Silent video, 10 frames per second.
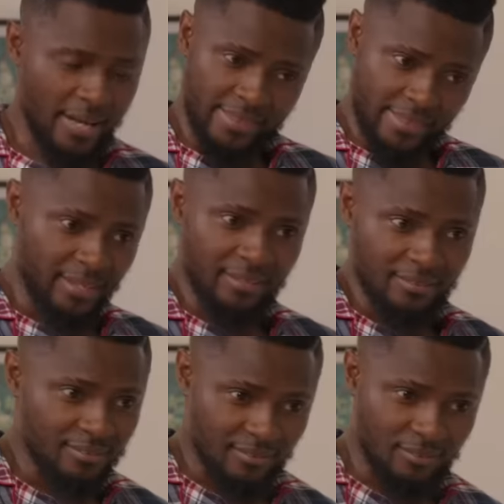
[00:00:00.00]
And
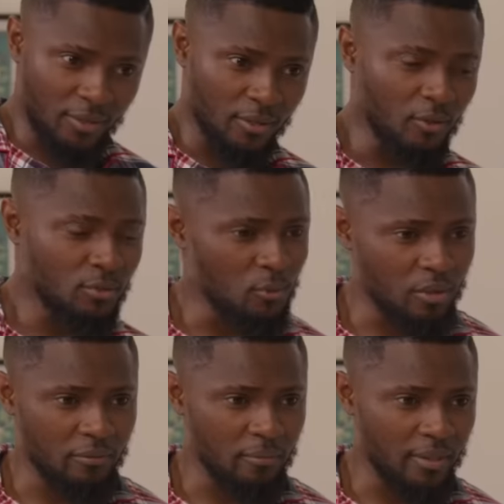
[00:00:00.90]
then you can go to
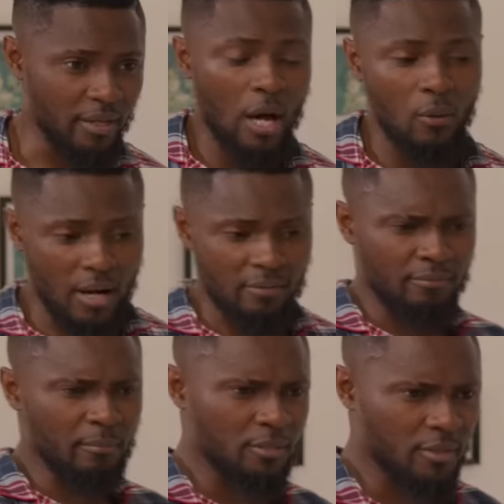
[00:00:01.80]
work from there. I'll
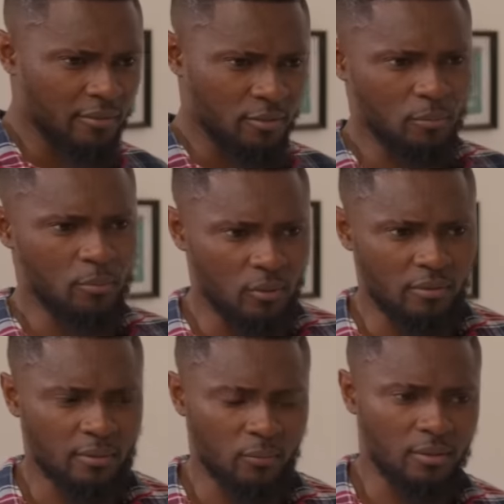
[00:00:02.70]
have my driver drop you
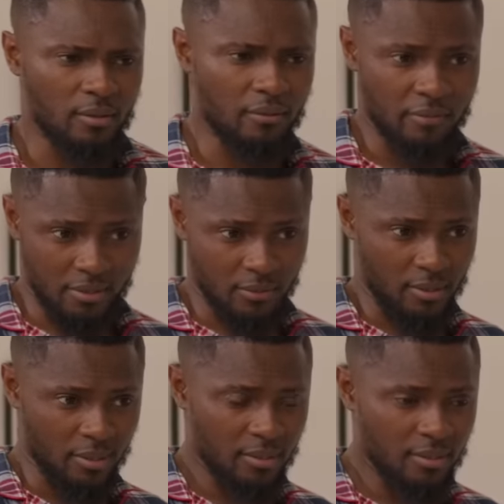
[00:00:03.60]
off at work, if that's
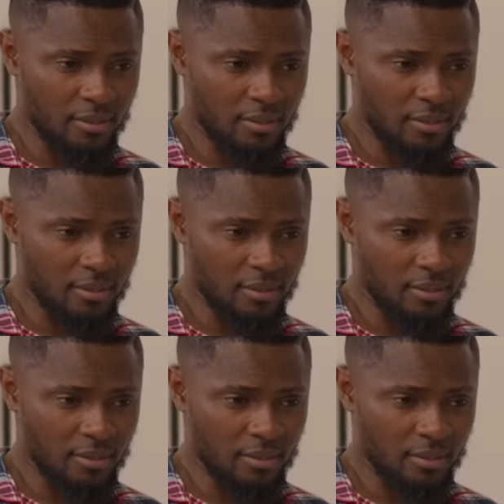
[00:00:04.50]
okay.